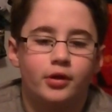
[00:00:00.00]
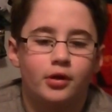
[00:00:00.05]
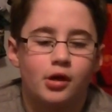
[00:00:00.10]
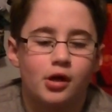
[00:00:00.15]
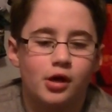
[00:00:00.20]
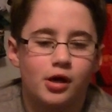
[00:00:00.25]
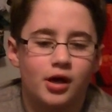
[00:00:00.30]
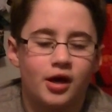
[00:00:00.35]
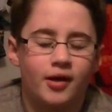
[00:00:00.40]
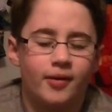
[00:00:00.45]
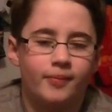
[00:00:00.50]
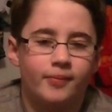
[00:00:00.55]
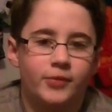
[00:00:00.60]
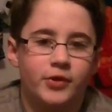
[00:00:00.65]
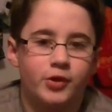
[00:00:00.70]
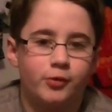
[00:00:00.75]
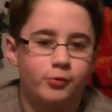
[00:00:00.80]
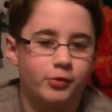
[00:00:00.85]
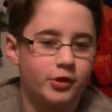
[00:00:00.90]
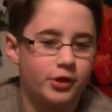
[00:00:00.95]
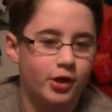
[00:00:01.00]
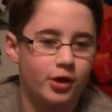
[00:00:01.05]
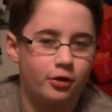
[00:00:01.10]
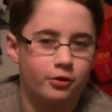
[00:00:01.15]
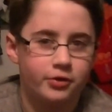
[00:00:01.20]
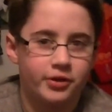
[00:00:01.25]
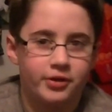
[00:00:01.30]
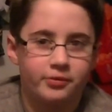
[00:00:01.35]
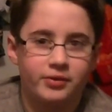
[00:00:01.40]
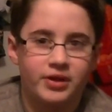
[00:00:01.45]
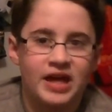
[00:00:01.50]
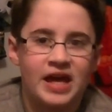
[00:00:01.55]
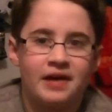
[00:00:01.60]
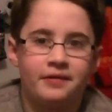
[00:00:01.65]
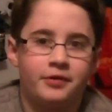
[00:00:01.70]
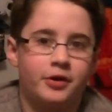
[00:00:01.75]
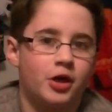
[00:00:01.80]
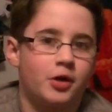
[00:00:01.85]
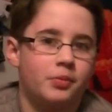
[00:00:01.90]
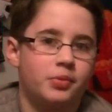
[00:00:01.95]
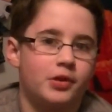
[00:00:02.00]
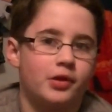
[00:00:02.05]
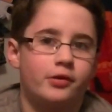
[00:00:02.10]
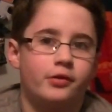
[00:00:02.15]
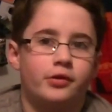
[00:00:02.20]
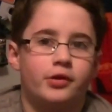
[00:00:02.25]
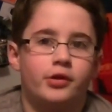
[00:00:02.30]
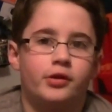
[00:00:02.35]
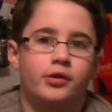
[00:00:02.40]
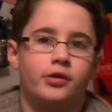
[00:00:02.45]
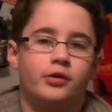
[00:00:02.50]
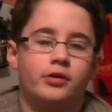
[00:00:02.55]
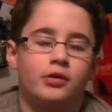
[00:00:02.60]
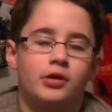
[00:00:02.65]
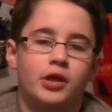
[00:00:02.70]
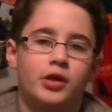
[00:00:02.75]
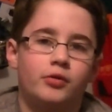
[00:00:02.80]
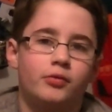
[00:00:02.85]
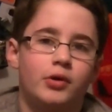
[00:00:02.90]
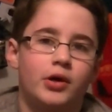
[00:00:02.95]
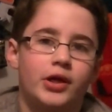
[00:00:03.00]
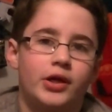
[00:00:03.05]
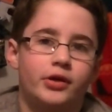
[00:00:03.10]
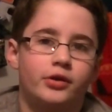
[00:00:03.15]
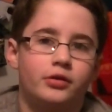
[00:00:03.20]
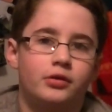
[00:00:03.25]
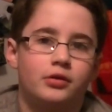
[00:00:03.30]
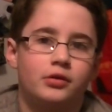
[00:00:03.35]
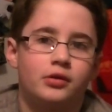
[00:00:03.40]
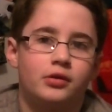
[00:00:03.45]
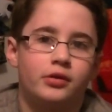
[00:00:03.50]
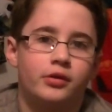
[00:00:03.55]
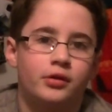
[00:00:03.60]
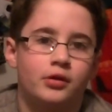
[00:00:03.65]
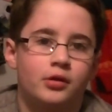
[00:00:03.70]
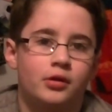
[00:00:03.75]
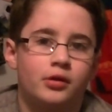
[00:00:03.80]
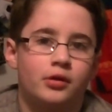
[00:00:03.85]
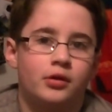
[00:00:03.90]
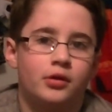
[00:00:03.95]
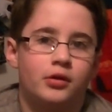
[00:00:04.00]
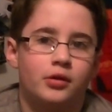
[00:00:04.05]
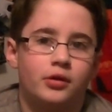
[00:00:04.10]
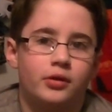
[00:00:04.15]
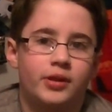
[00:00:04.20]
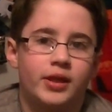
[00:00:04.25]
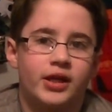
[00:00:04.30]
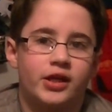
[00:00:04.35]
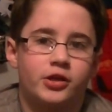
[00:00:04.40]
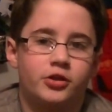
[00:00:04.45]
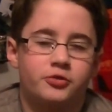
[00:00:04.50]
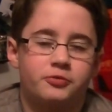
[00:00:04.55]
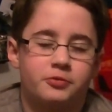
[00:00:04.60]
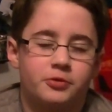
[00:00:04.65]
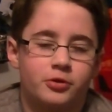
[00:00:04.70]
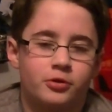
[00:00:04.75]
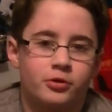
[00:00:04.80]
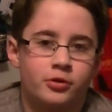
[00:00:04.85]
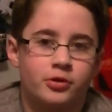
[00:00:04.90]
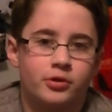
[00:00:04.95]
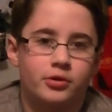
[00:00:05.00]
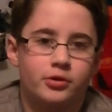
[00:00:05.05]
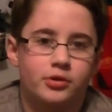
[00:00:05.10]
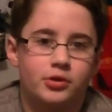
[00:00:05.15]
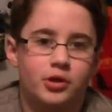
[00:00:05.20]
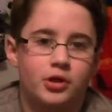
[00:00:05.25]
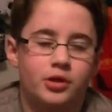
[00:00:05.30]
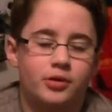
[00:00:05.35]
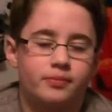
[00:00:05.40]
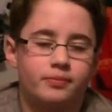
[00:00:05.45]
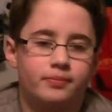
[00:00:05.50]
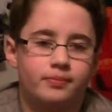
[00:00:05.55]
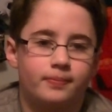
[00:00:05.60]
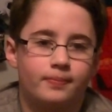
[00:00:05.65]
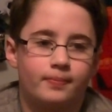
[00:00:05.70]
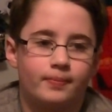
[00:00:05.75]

um, you would know that we haven't uploaded in a while that is for um,